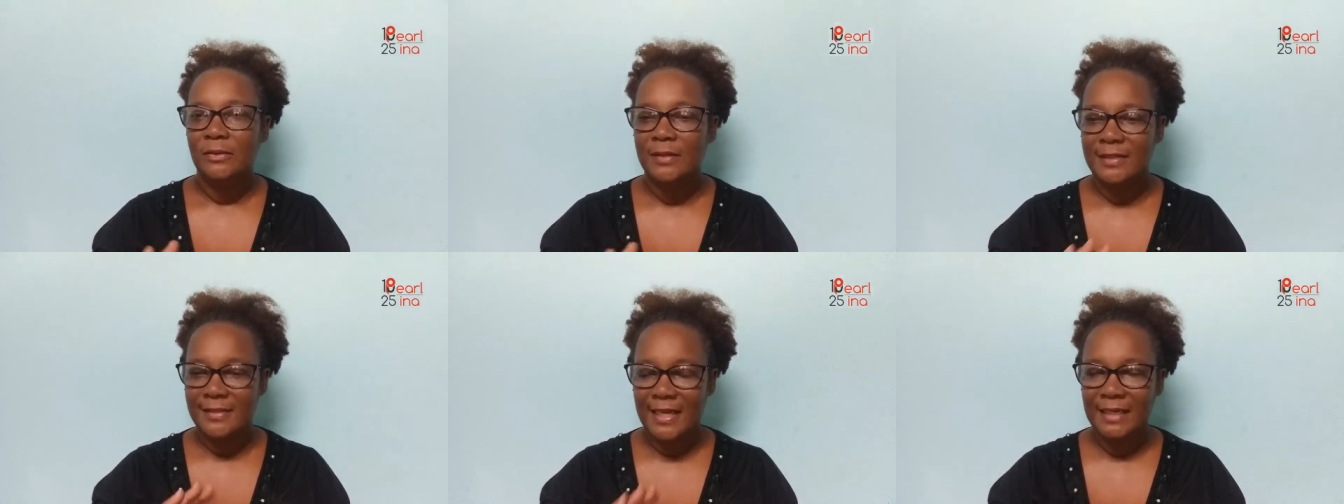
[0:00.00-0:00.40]

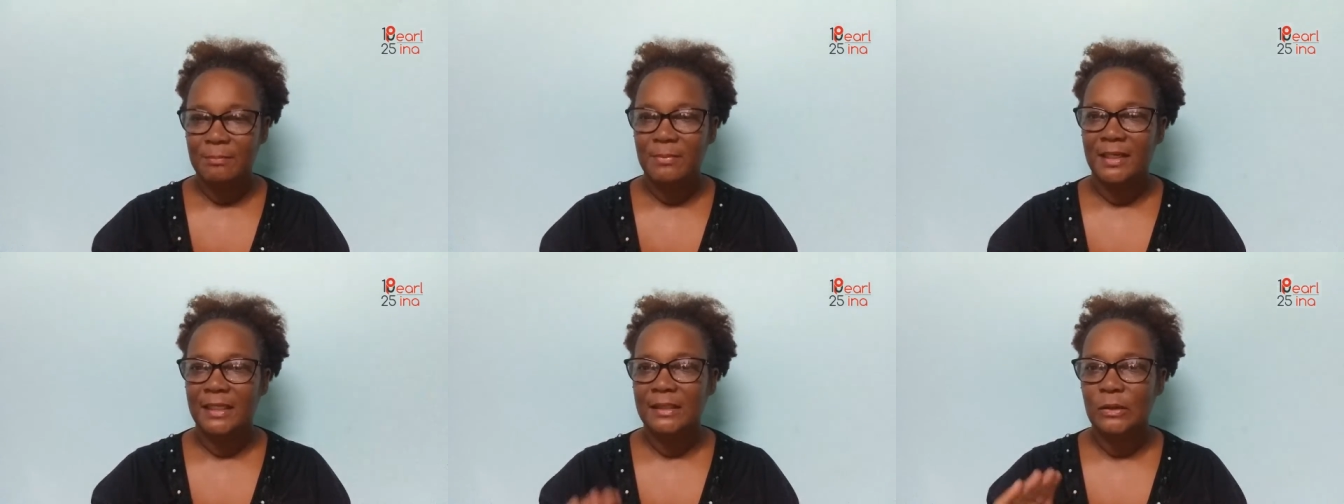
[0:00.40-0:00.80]
Does
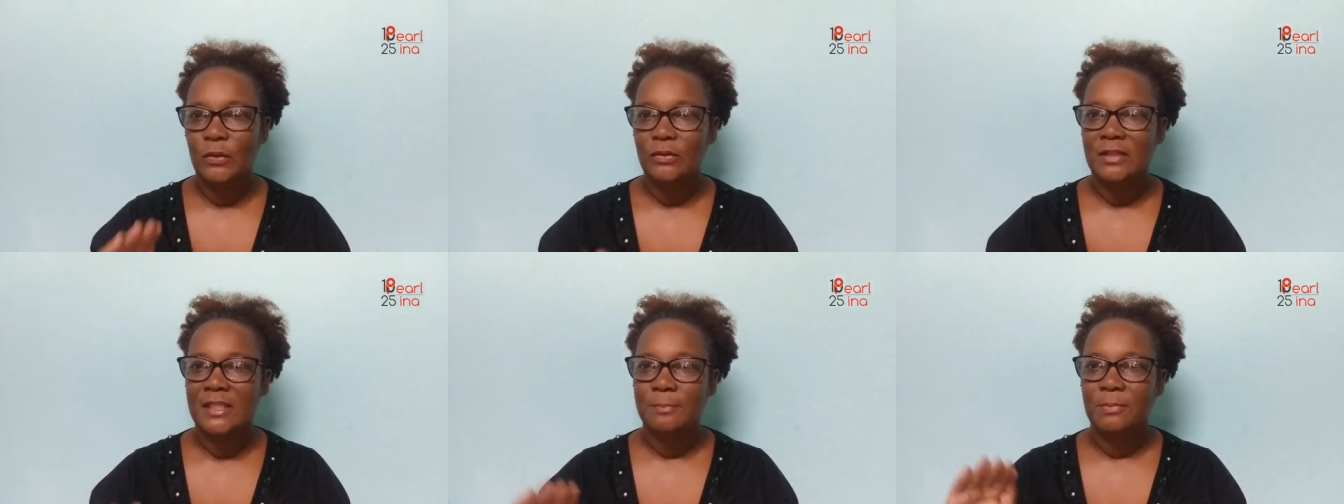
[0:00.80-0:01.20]
anybody
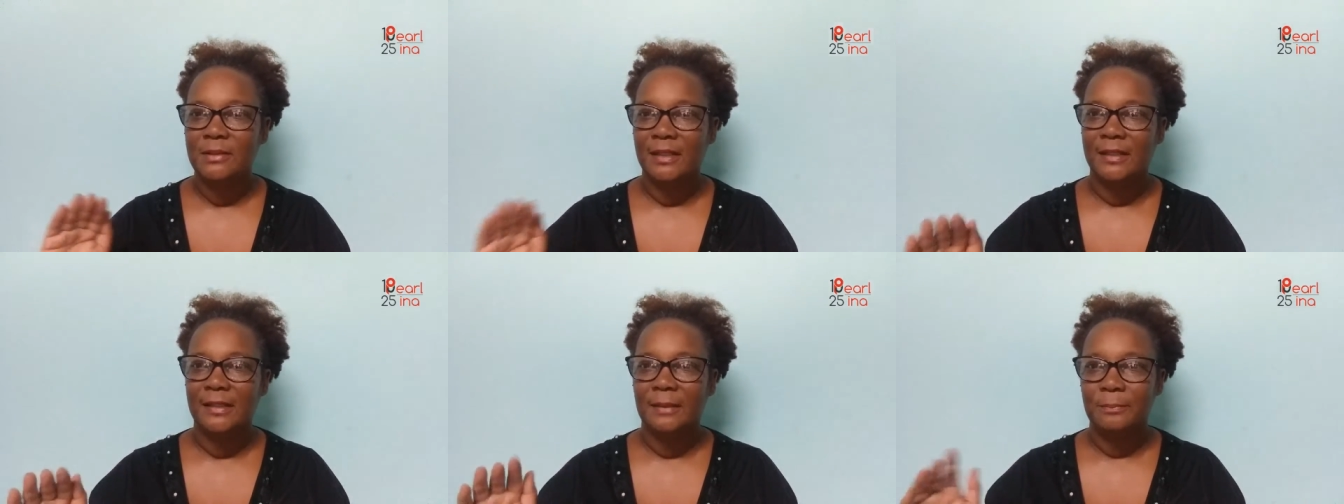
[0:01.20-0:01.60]
know this
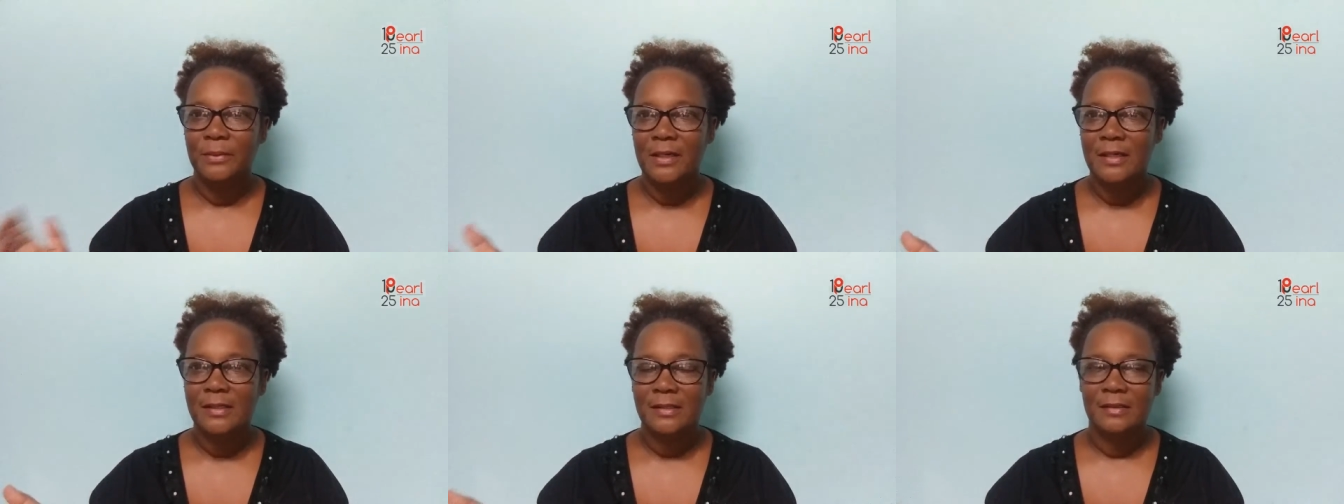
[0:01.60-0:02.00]
particular
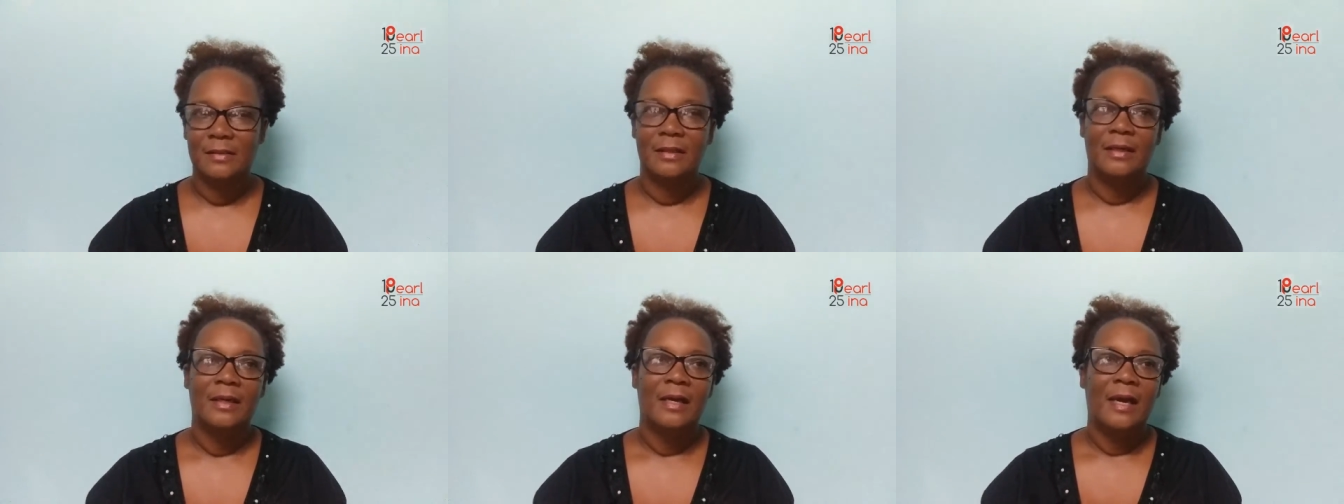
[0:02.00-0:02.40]
person?